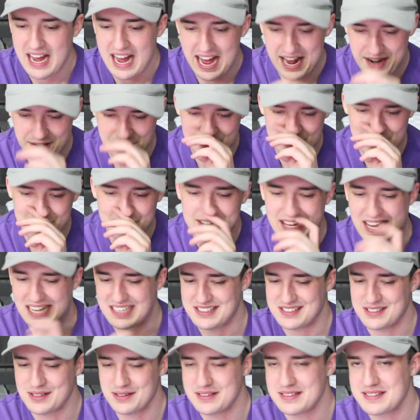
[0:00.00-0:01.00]
I don't know if you
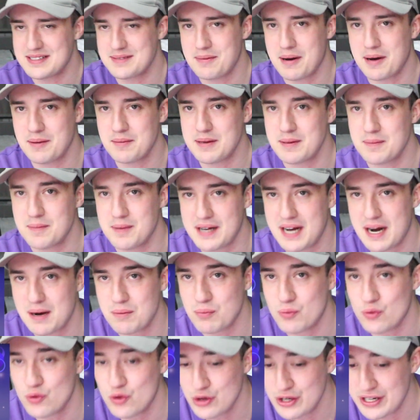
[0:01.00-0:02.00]
guys know this about me, but
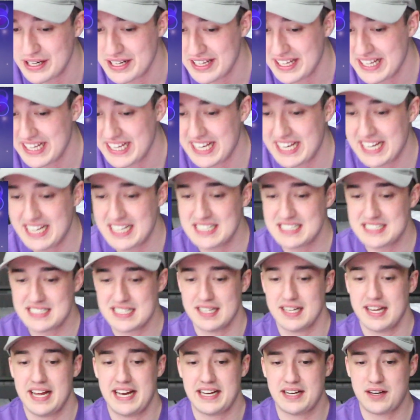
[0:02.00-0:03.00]
I'm really
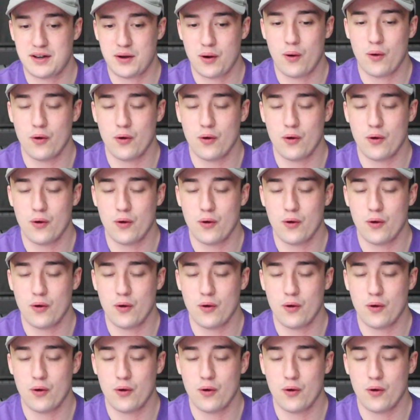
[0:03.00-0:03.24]
into like